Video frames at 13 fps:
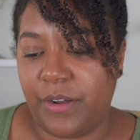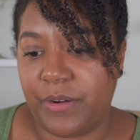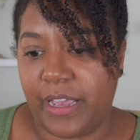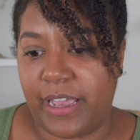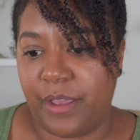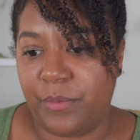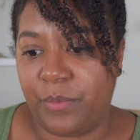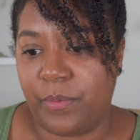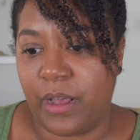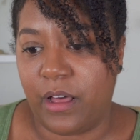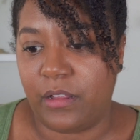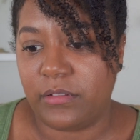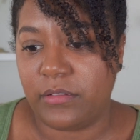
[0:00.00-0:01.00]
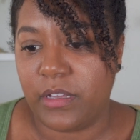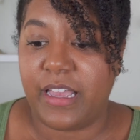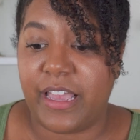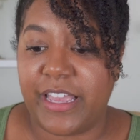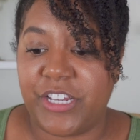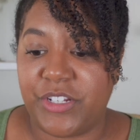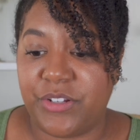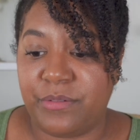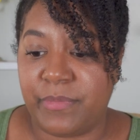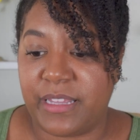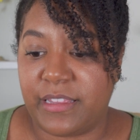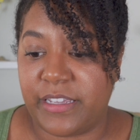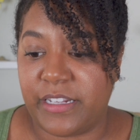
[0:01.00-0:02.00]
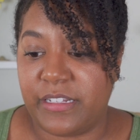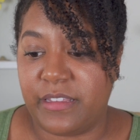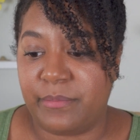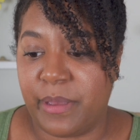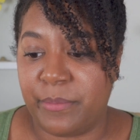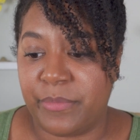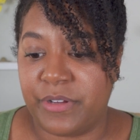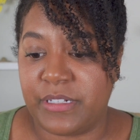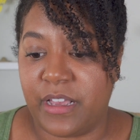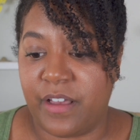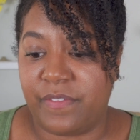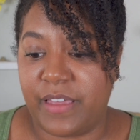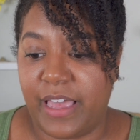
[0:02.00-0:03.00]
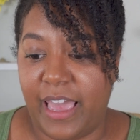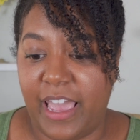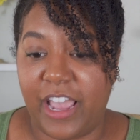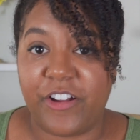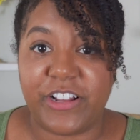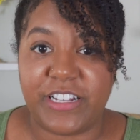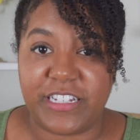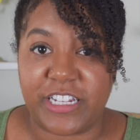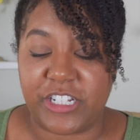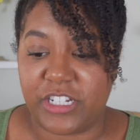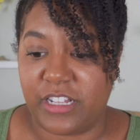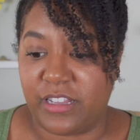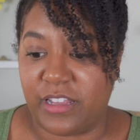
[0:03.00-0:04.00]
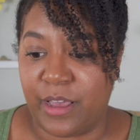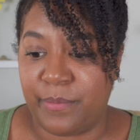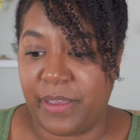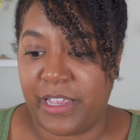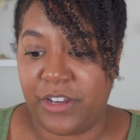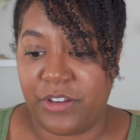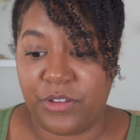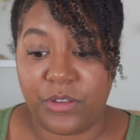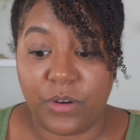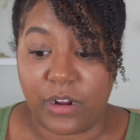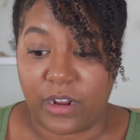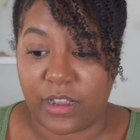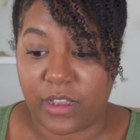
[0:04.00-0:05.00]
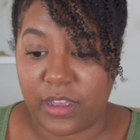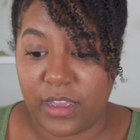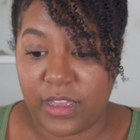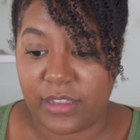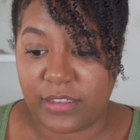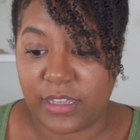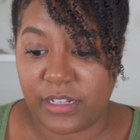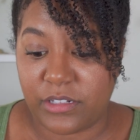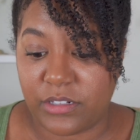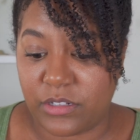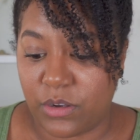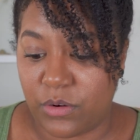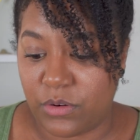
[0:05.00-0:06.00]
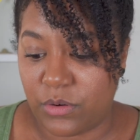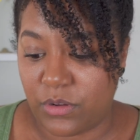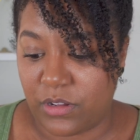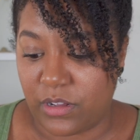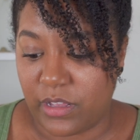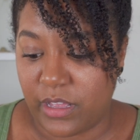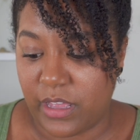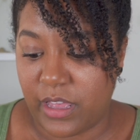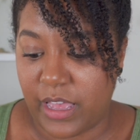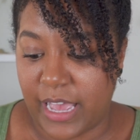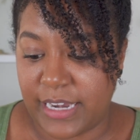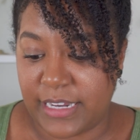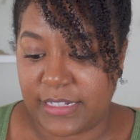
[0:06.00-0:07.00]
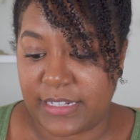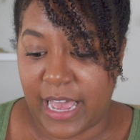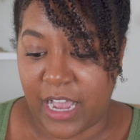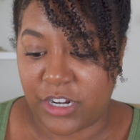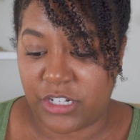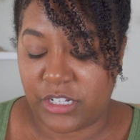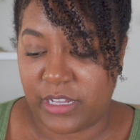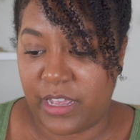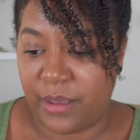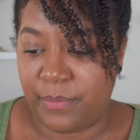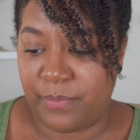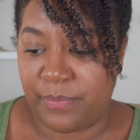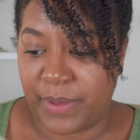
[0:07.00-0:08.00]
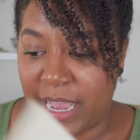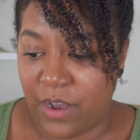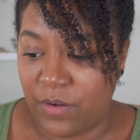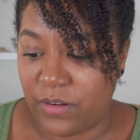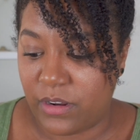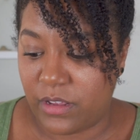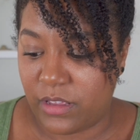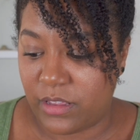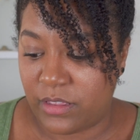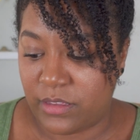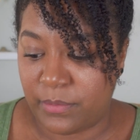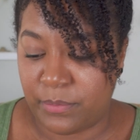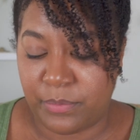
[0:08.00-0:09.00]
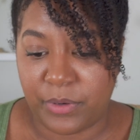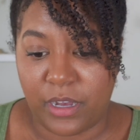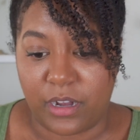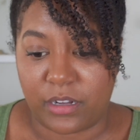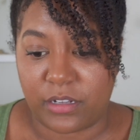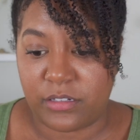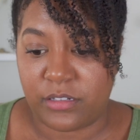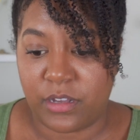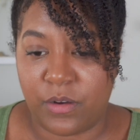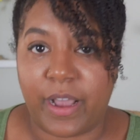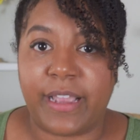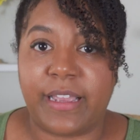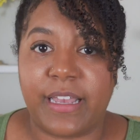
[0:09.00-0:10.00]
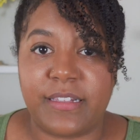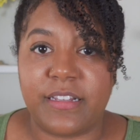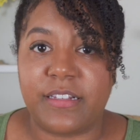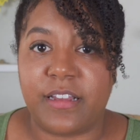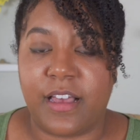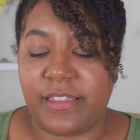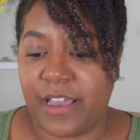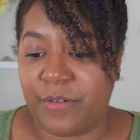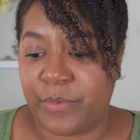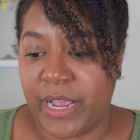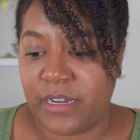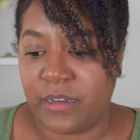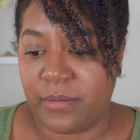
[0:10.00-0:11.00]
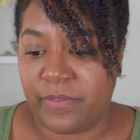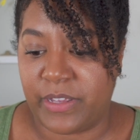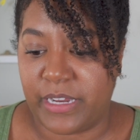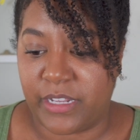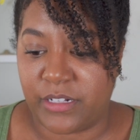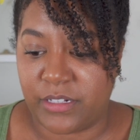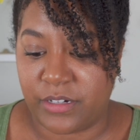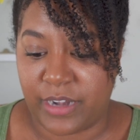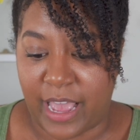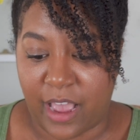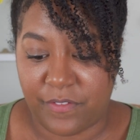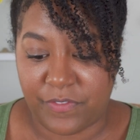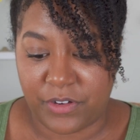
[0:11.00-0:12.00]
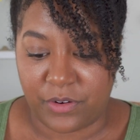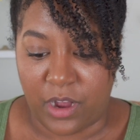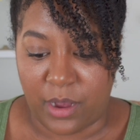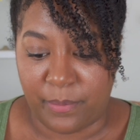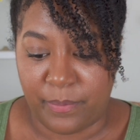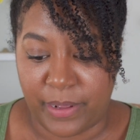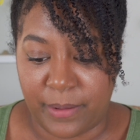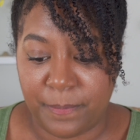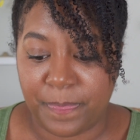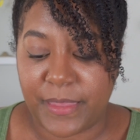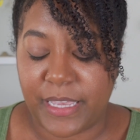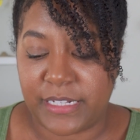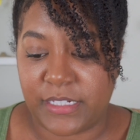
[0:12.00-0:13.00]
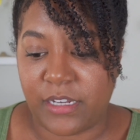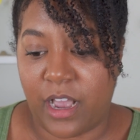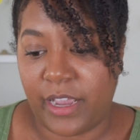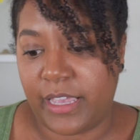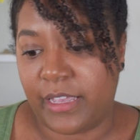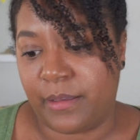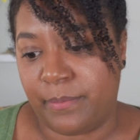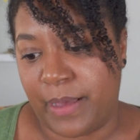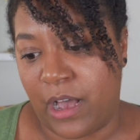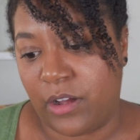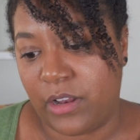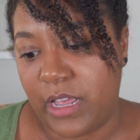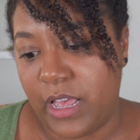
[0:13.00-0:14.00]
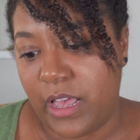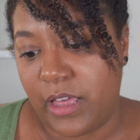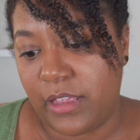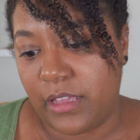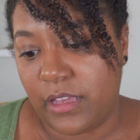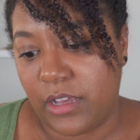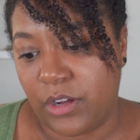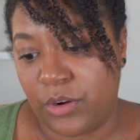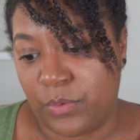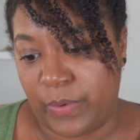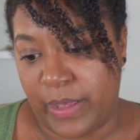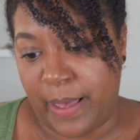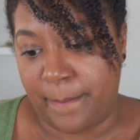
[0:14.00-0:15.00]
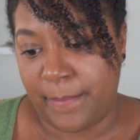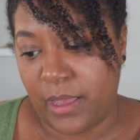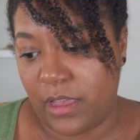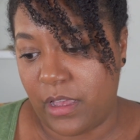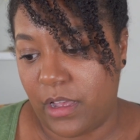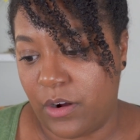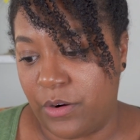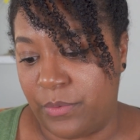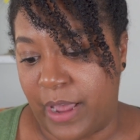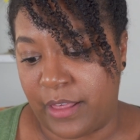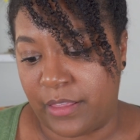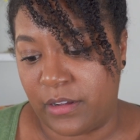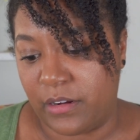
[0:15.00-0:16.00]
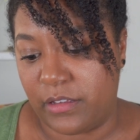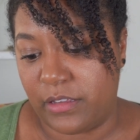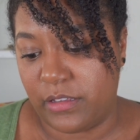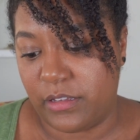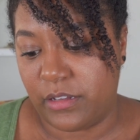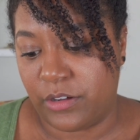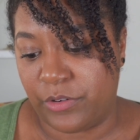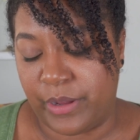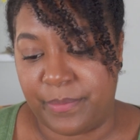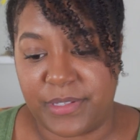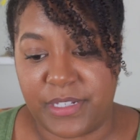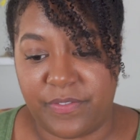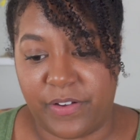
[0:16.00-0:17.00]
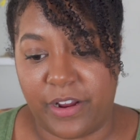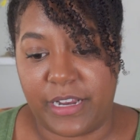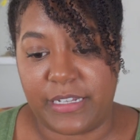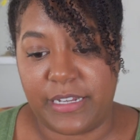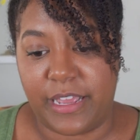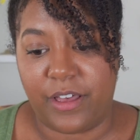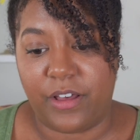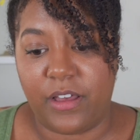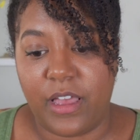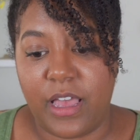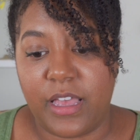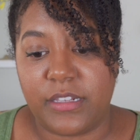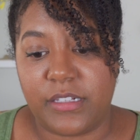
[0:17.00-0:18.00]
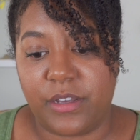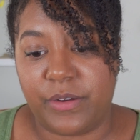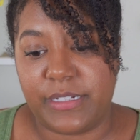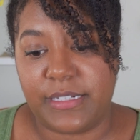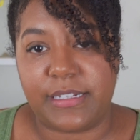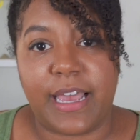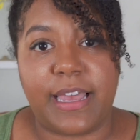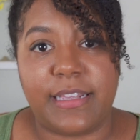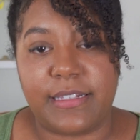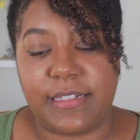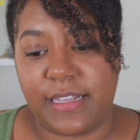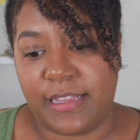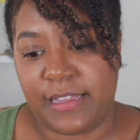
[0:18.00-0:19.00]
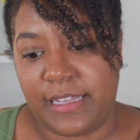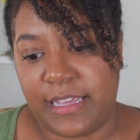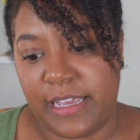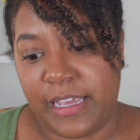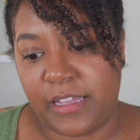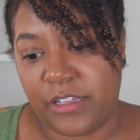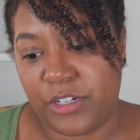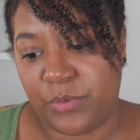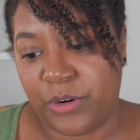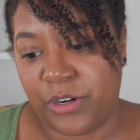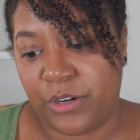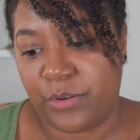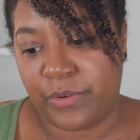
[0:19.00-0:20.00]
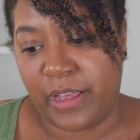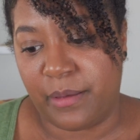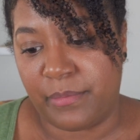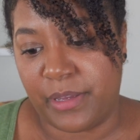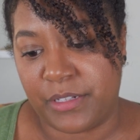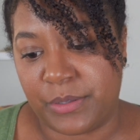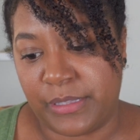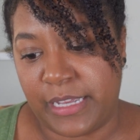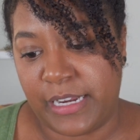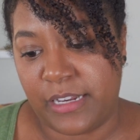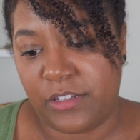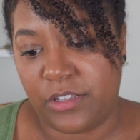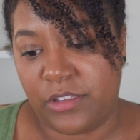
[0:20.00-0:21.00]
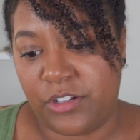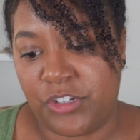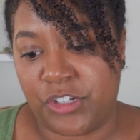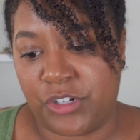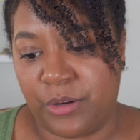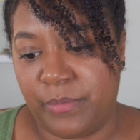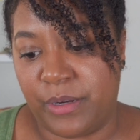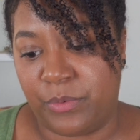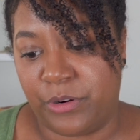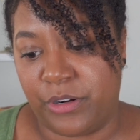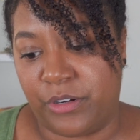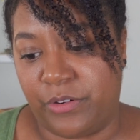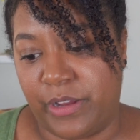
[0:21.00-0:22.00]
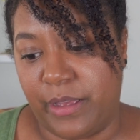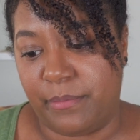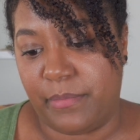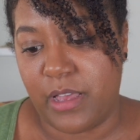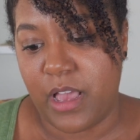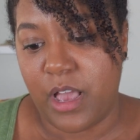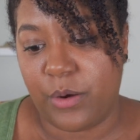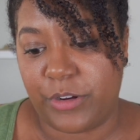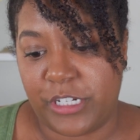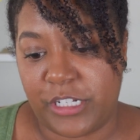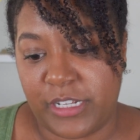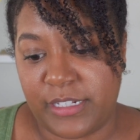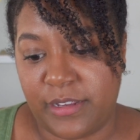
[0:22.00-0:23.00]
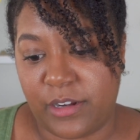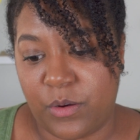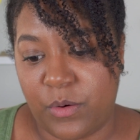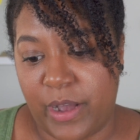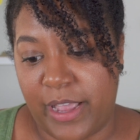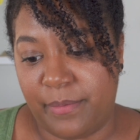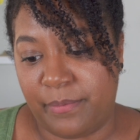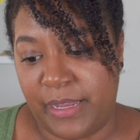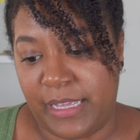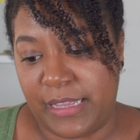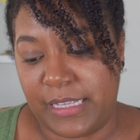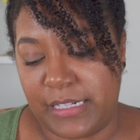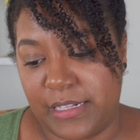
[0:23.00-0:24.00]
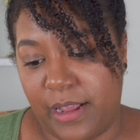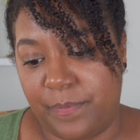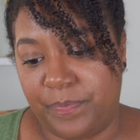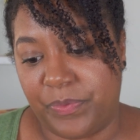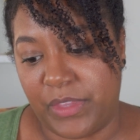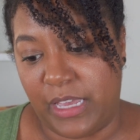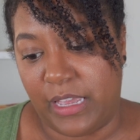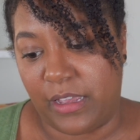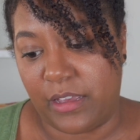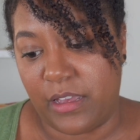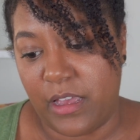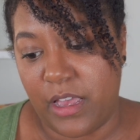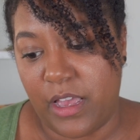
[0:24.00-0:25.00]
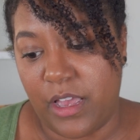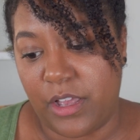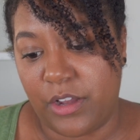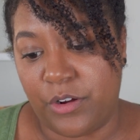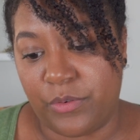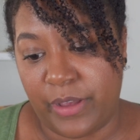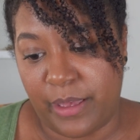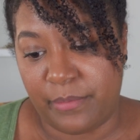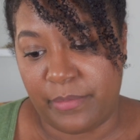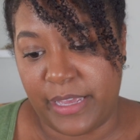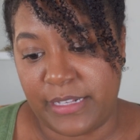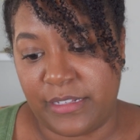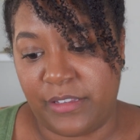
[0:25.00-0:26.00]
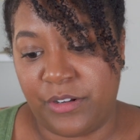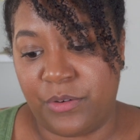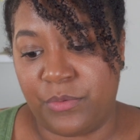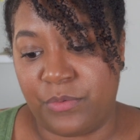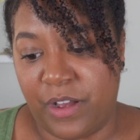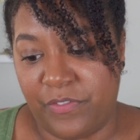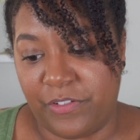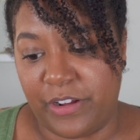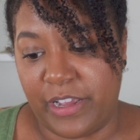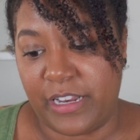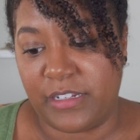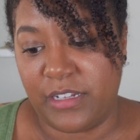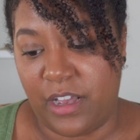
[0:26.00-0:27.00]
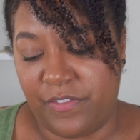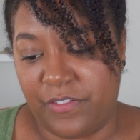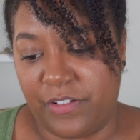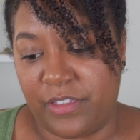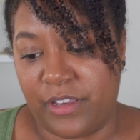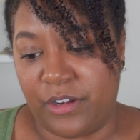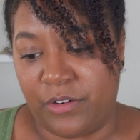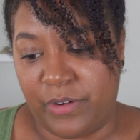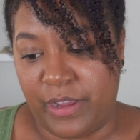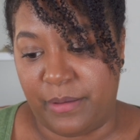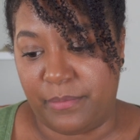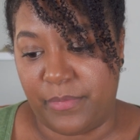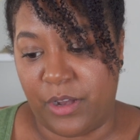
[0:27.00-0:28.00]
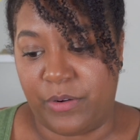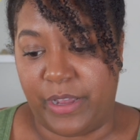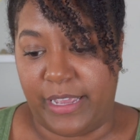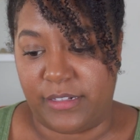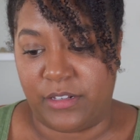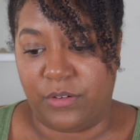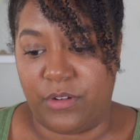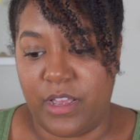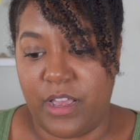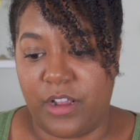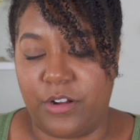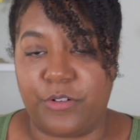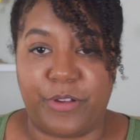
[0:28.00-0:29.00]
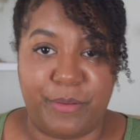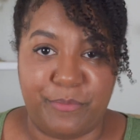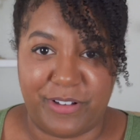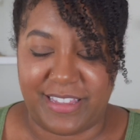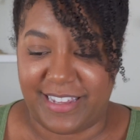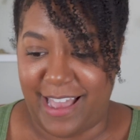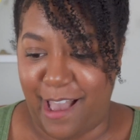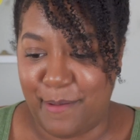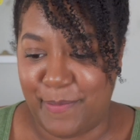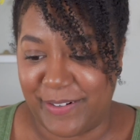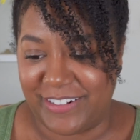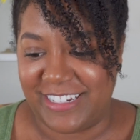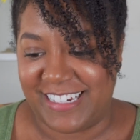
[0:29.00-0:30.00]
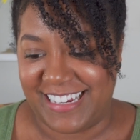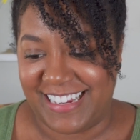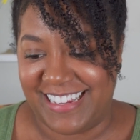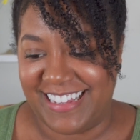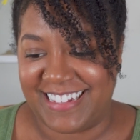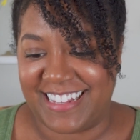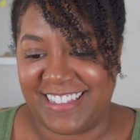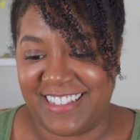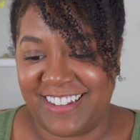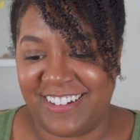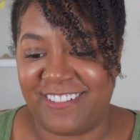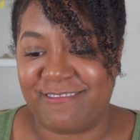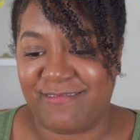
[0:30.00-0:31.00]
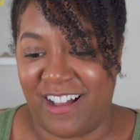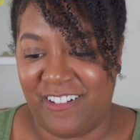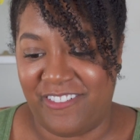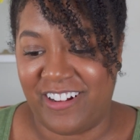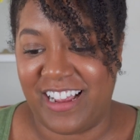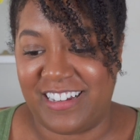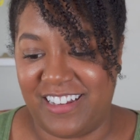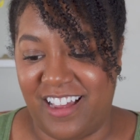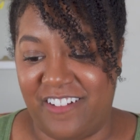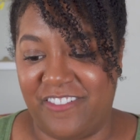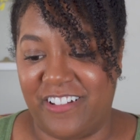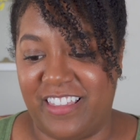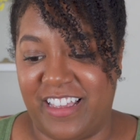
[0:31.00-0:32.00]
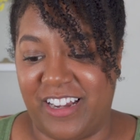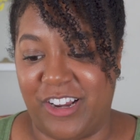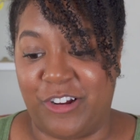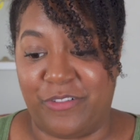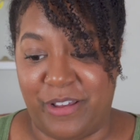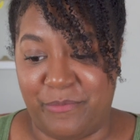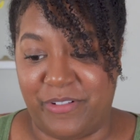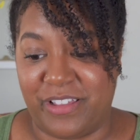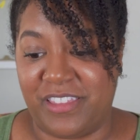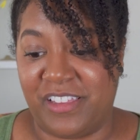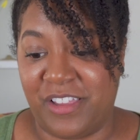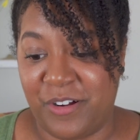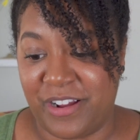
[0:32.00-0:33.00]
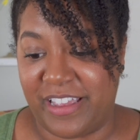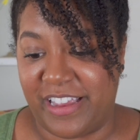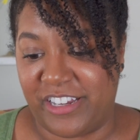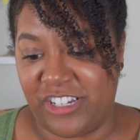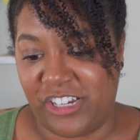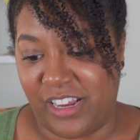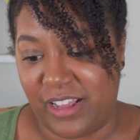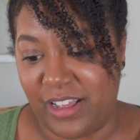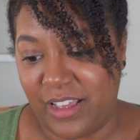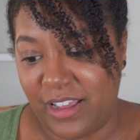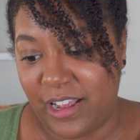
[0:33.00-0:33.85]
Okay, well, issued monthly to the members of the Heritage Club in New York. That's so cool. And actually about the book. So I guess it's not that random of an insert after all, but it's talking about Grimm, or rather Grimm's fairy tale. So it says, the English word Grimm is related to the German word Grimm, which doesn't quite mean the same thing. Grimm is a little rougher and tougher than Grimm. Okay, so Grimm with a capital G is a little rougher and tougher than Grimm with a lowercase g.